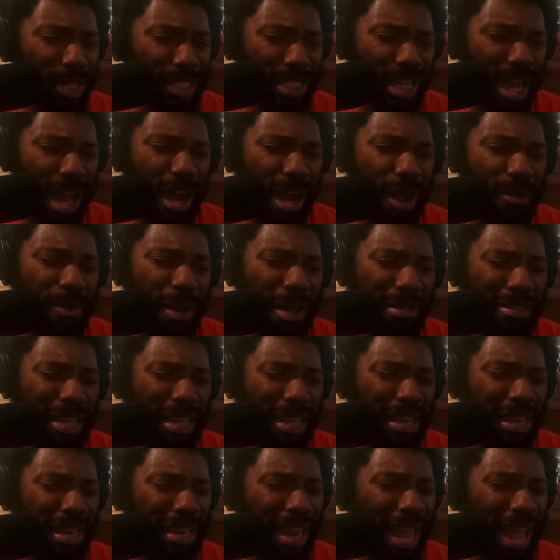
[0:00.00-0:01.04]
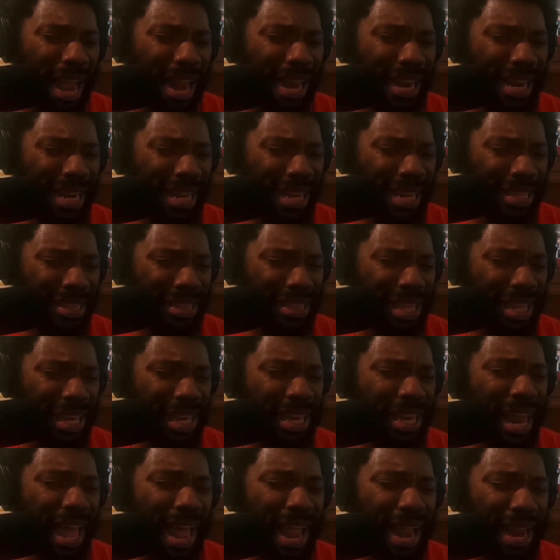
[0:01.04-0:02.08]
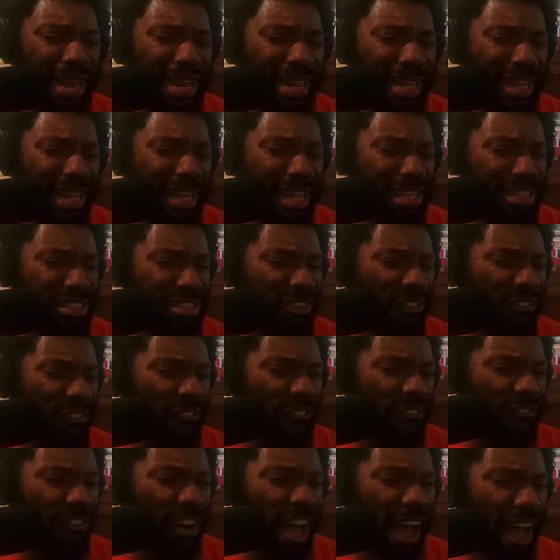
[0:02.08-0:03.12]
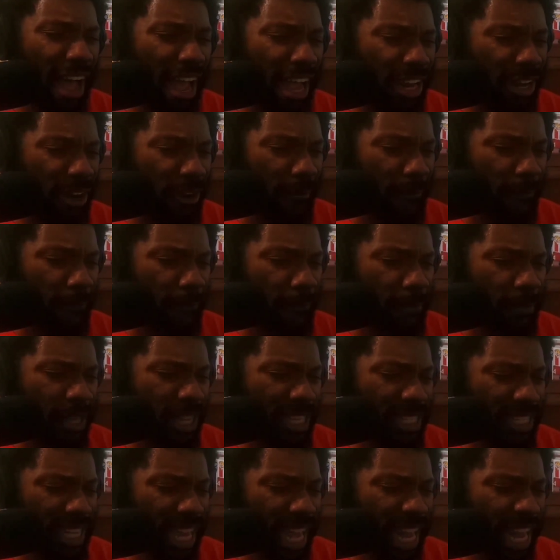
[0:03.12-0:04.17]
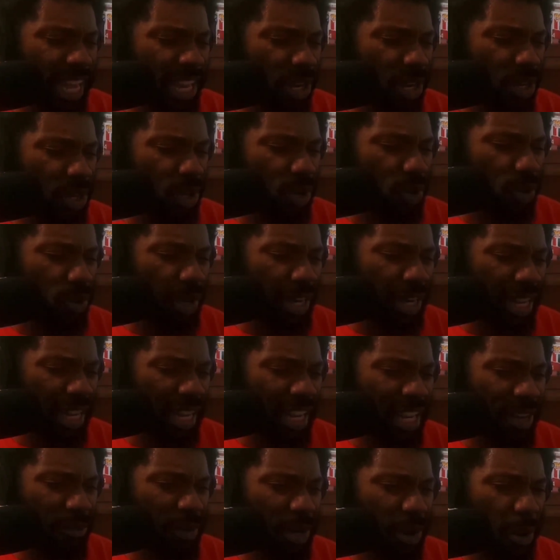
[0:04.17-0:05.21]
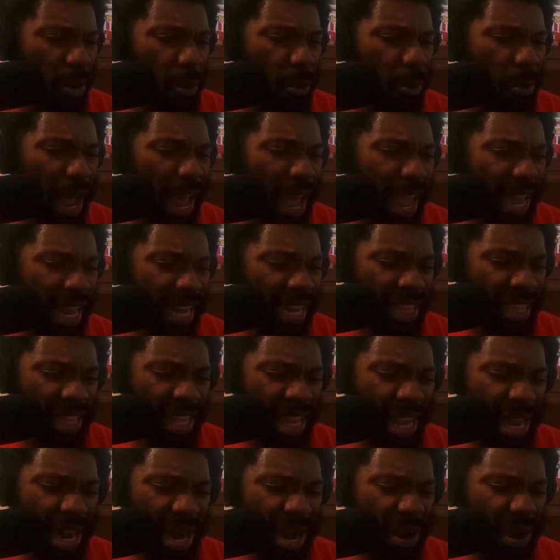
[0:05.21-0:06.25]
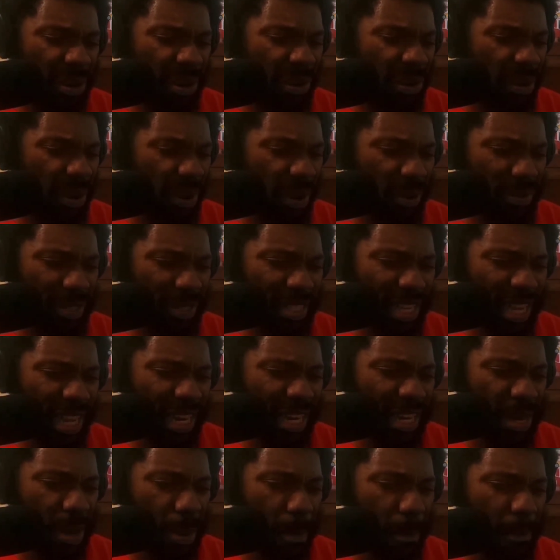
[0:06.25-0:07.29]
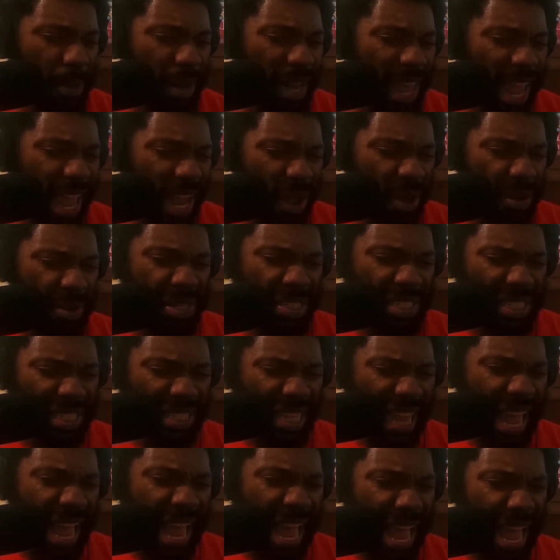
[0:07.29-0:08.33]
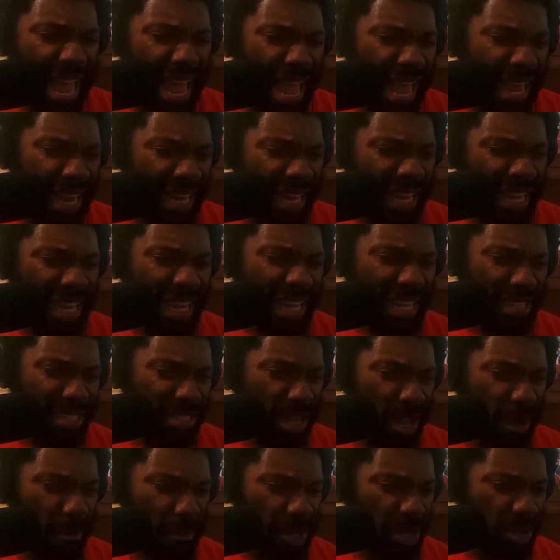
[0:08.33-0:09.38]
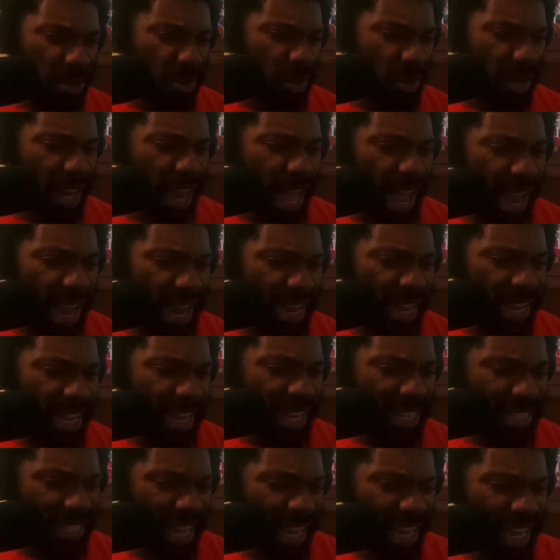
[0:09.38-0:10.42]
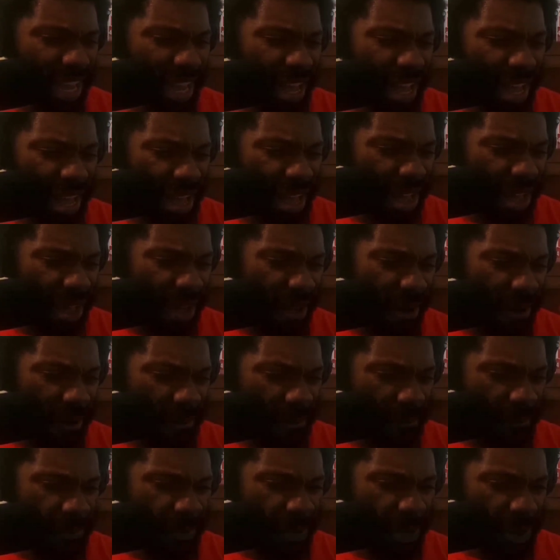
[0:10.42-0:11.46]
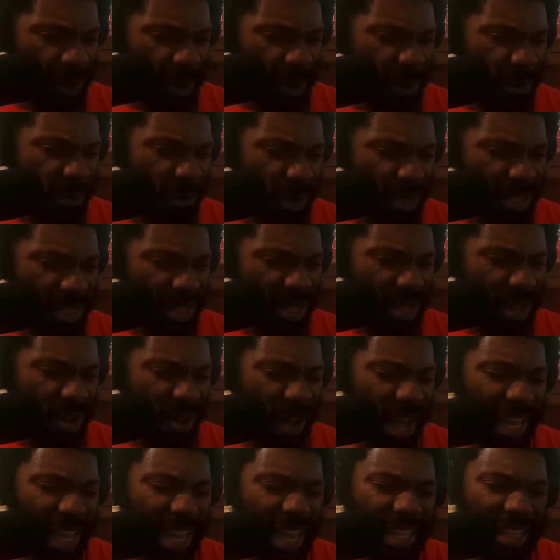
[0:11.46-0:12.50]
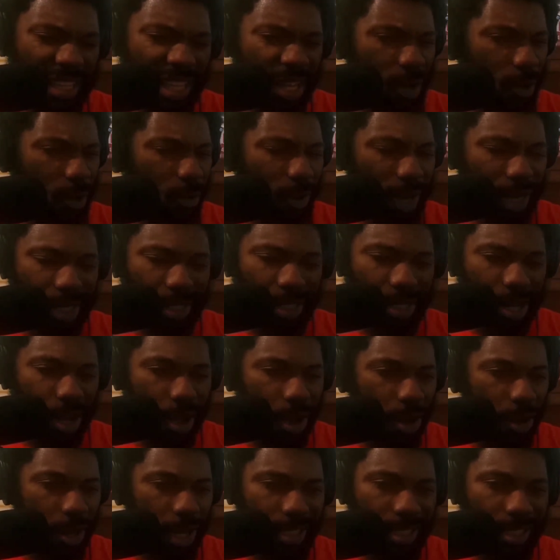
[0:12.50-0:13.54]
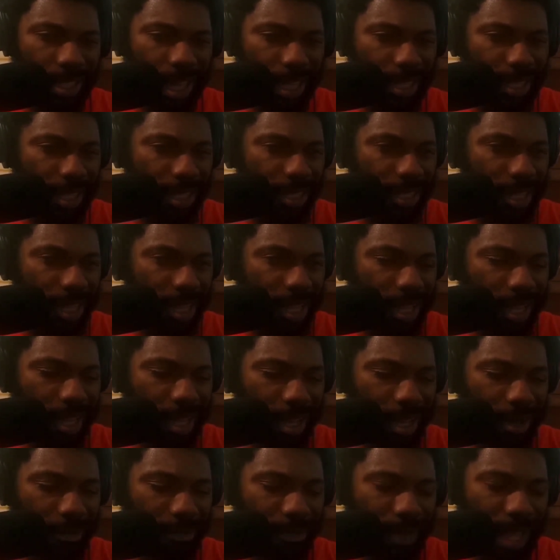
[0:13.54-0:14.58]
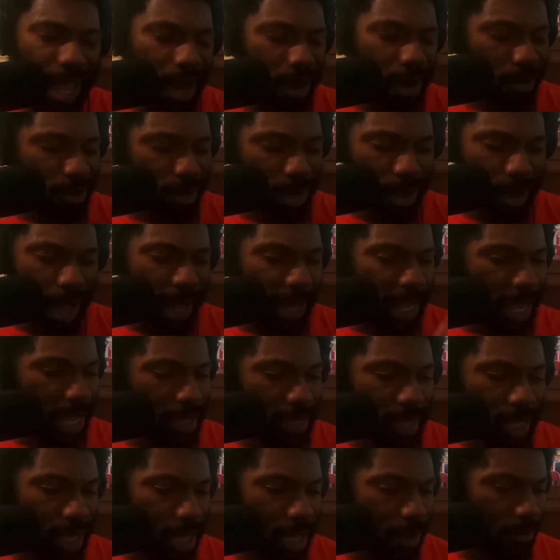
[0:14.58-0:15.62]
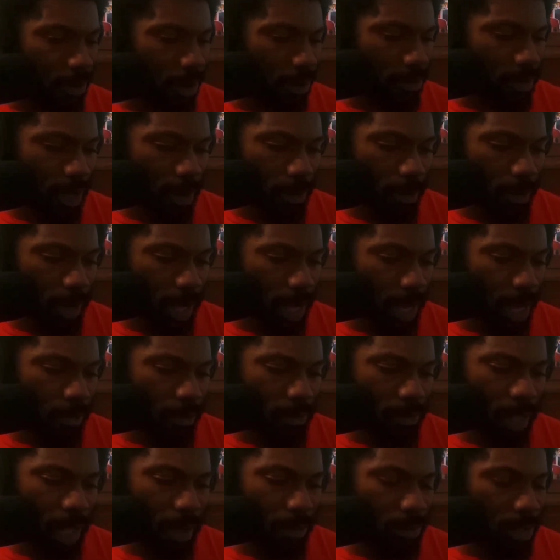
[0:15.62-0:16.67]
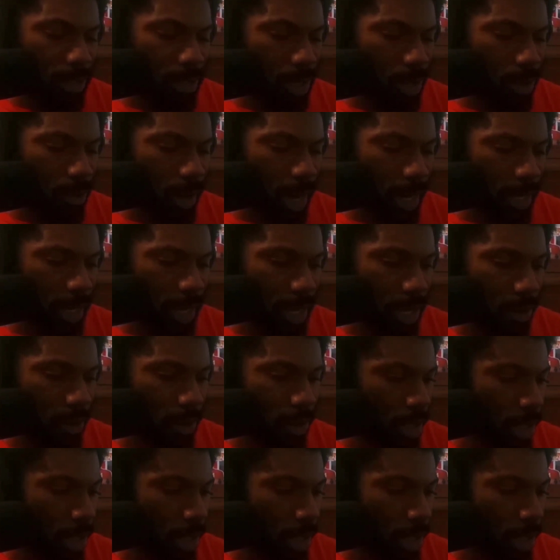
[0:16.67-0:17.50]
we talk about the lighting? The lighting is fire. It's got like a green with a white in there, you know what I'm saying? And then the black on the side. W lighting, and it's like a what's it called? I can't think of what it's called. It's like this I don't know. I can't think of it off the top of my head. I'm slow right now.